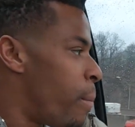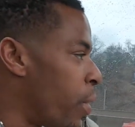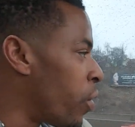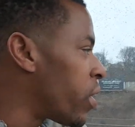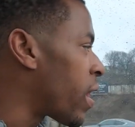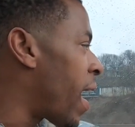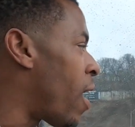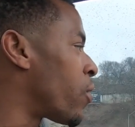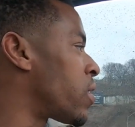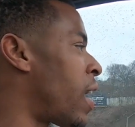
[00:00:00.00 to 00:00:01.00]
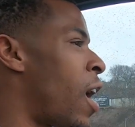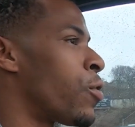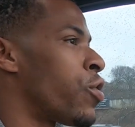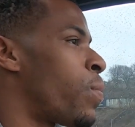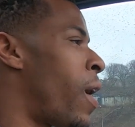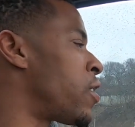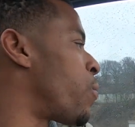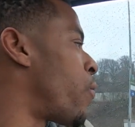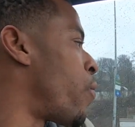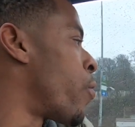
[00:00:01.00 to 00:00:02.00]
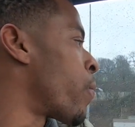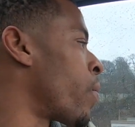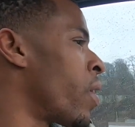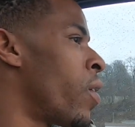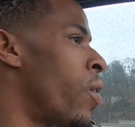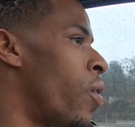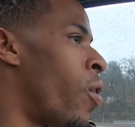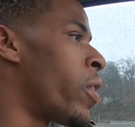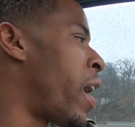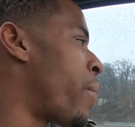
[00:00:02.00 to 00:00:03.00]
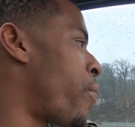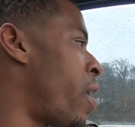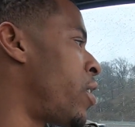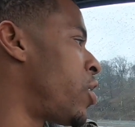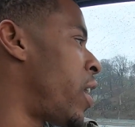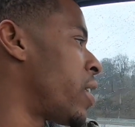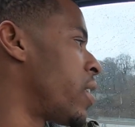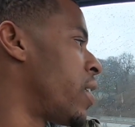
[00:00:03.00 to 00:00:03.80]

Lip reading: building the house I was responsible for on that project.